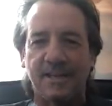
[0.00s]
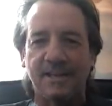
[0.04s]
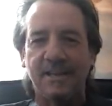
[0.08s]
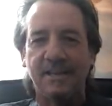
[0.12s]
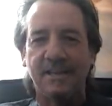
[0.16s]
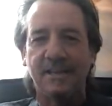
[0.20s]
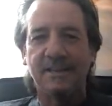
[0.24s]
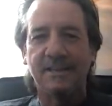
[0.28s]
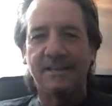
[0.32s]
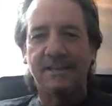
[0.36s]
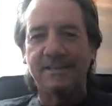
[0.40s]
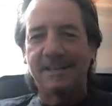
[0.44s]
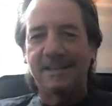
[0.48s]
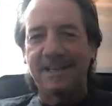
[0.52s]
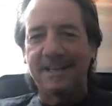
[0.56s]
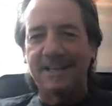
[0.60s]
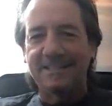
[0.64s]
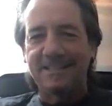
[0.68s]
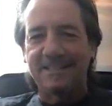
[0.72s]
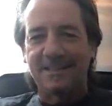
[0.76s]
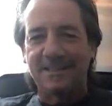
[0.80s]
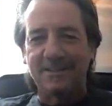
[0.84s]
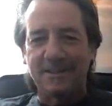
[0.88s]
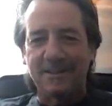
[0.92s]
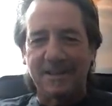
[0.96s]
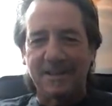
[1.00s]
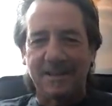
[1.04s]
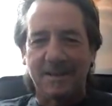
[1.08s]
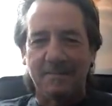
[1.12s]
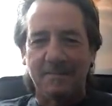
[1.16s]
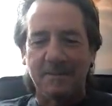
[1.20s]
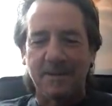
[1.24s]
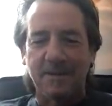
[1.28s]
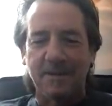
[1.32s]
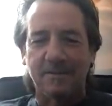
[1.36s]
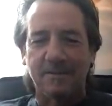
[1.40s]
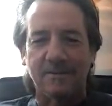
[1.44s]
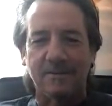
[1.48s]
And the lads are looking at me.
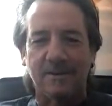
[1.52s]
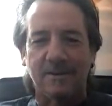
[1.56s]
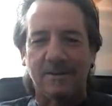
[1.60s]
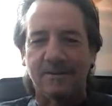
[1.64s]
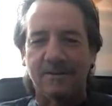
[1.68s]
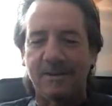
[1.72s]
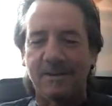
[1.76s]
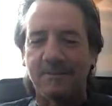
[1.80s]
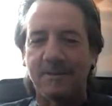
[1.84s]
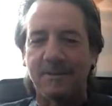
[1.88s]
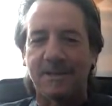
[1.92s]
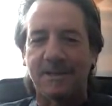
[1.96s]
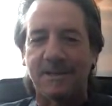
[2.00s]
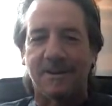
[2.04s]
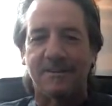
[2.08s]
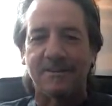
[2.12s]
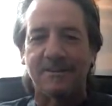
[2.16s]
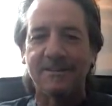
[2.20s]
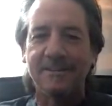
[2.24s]
Here we go.